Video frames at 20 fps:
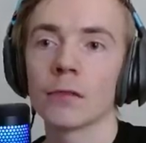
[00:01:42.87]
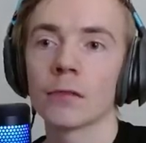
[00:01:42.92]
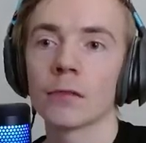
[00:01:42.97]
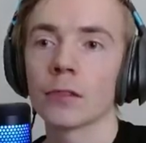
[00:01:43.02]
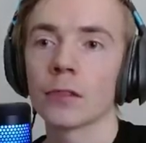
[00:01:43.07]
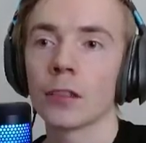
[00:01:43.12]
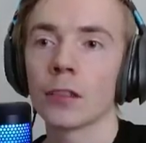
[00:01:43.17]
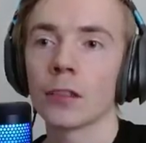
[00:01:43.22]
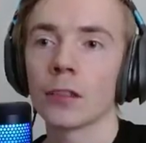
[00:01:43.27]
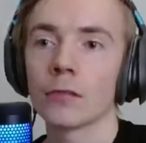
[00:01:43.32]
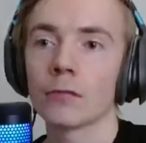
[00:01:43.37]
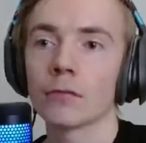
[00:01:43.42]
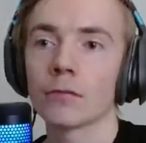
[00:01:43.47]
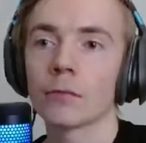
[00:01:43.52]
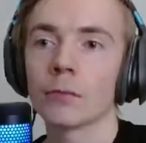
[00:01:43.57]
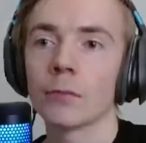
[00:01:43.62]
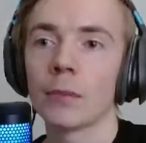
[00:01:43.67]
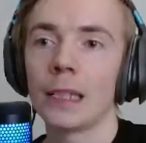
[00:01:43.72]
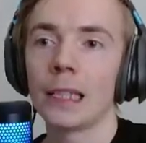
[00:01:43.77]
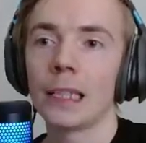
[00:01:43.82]
you know,
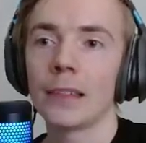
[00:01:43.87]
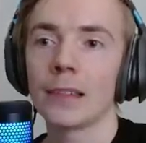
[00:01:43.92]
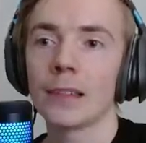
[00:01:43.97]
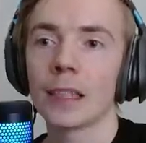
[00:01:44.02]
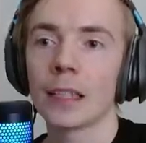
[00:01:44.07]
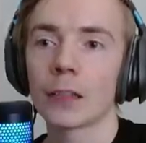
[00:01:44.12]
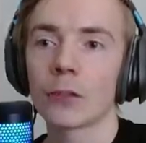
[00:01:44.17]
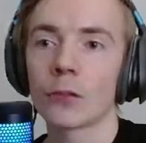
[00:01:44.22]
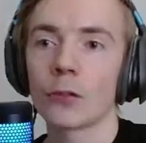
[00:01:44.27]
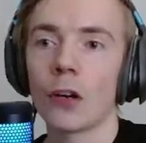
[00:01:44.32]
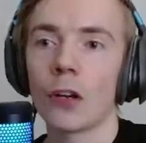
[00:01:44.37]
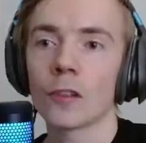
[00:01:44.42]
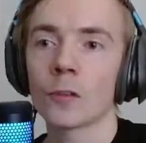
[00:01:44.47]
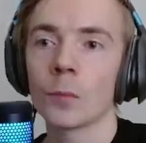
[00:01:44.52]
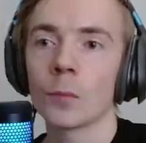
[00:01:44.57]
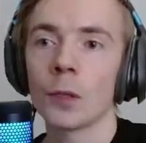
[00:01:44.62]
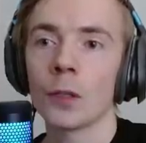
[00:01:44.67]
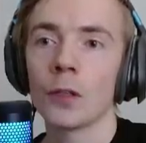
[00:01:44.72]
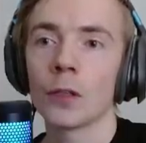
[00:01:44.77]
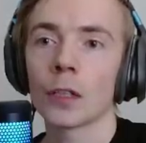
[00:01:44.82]
ballista
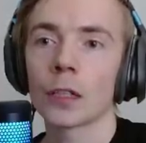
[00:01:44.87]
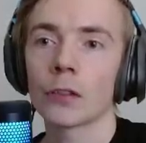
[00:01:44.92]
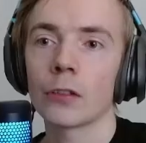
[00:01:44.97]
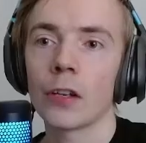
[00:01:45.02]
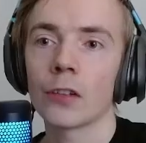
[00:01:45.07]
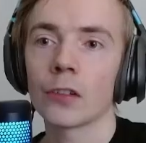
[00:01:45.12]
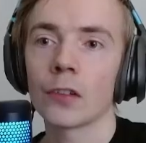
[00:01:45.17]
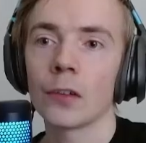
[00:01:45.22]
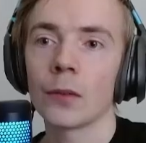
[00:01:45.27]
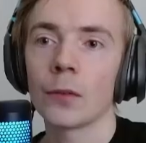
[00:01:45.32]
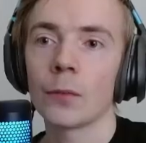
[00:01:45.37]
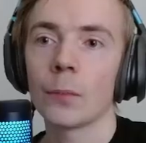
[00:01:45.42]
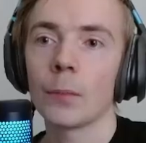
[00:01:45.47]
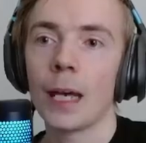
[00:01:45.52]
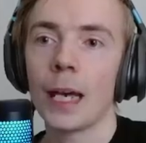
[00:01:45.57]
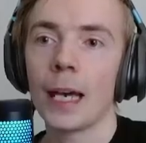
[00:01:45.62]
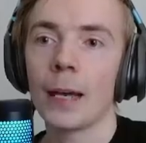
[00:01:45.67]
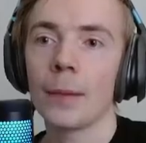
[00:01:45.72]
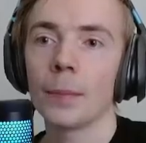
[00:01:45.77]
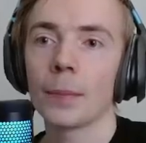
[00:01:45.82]
crossbow across the
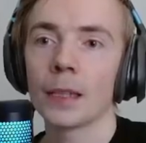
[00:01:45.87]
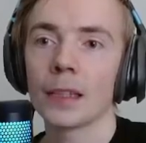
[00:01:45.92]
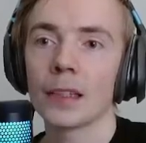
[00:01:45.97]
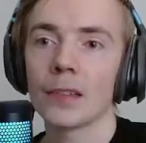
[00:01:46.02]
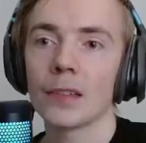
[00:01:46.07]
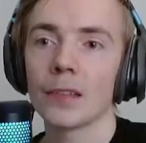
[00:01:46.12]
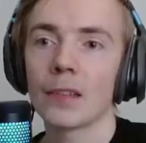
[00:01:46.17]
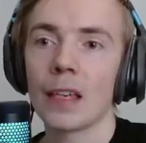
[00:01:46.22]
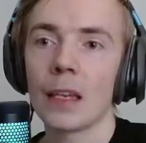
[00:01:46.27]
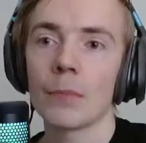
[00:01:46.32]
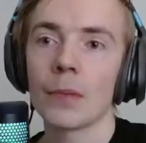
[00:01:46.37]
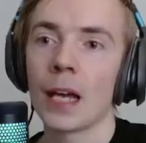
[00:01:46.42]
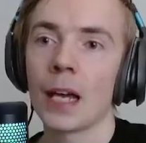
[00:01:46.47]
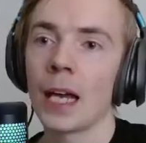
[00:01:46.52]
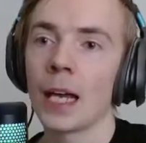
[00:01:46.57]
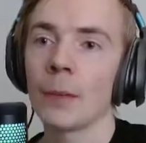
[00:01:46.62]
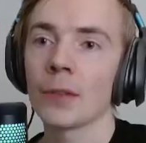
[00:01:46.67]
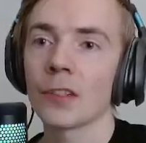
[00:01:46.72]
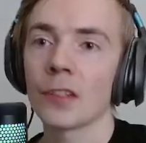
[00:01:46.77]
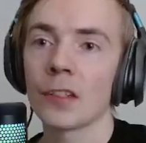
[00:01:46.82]
map at the same
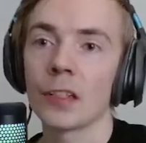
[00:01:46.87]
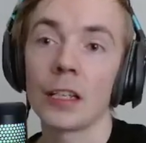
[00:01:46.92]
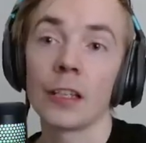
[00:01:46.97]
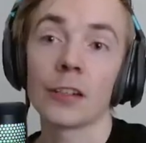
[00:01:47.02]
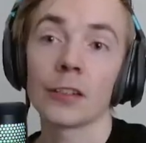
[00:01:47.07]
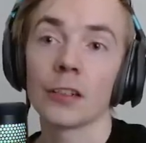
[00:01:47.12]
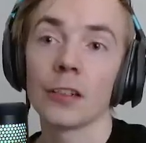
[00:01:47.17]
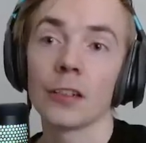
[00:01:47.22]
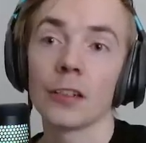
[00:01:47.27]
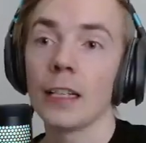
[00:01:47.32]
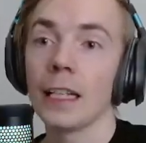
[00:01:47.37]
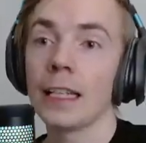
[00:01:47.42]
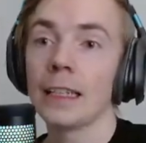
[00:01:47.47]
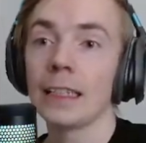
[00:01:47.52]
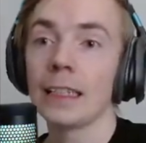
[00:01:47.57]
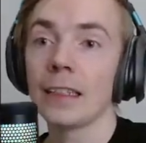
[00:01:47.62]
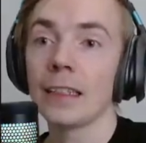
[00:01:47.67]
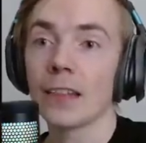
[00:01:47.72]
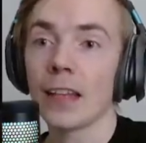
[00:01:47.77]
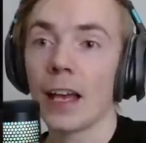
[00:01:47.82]
time as another
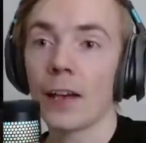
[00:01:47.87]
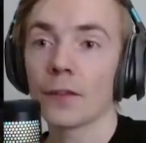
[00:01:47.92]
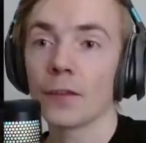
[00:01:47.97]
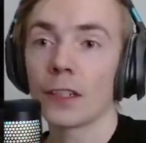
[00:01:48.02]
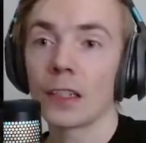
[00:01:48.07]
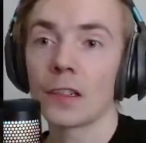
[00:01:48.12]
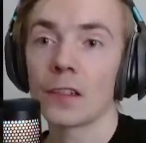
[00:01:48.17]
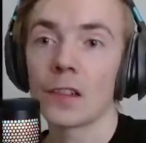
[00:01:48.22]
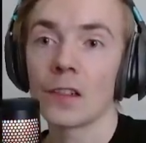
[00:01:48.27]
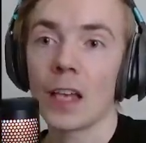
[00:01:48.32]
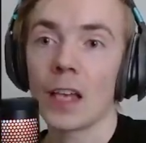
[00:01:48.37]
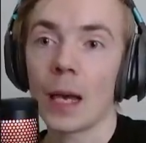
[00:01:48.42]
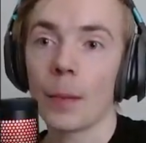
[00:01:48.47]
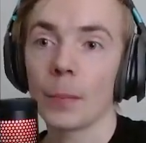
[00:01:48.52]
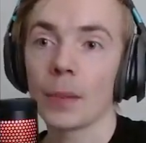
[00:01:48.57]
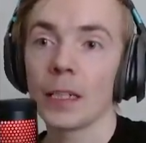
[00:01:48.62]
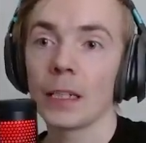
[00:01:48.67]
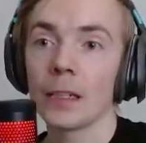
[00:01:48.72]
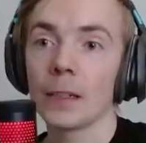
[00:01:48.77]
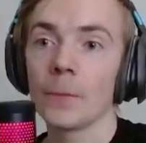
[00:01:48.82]
elite's affix is
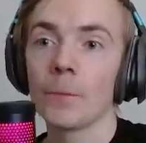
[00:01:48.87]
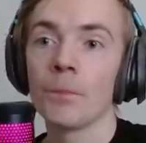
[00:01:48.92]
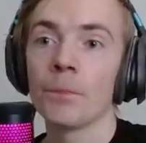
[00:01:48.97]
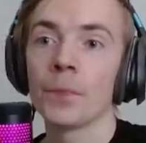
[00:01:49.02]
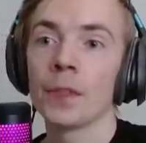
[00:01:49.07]
happening.